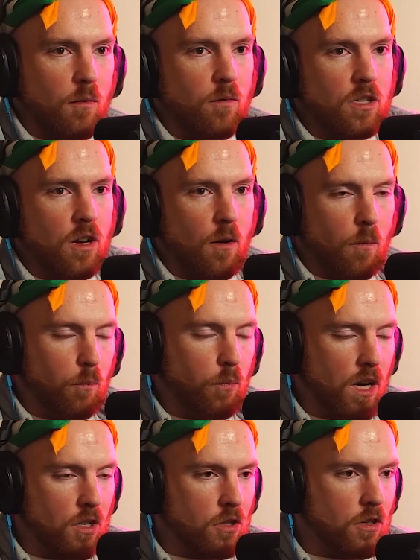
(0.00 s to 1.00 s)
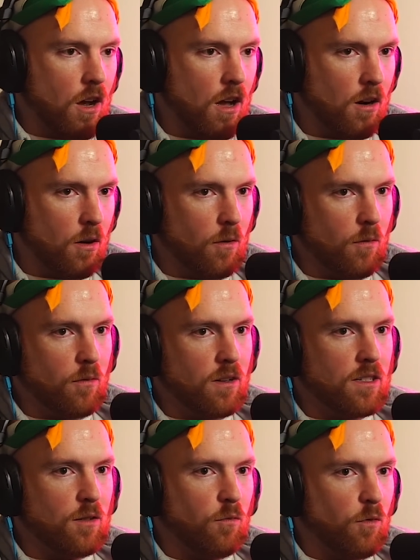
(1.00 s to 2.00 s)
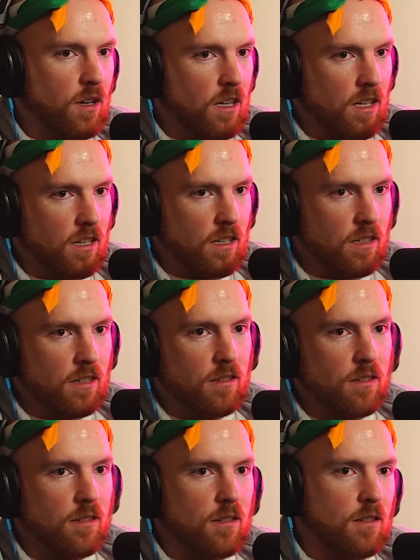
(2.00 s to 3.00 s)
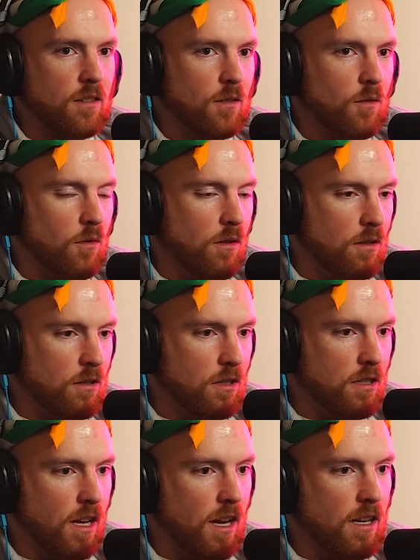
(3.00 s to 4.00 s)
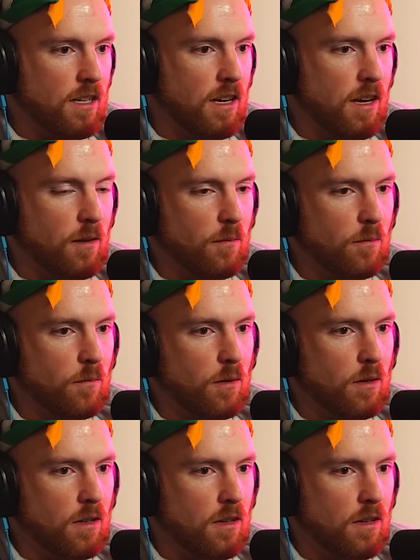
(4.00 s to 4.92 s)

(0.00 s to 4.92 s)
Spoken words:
bitch daughter wants fucking one of those goddamn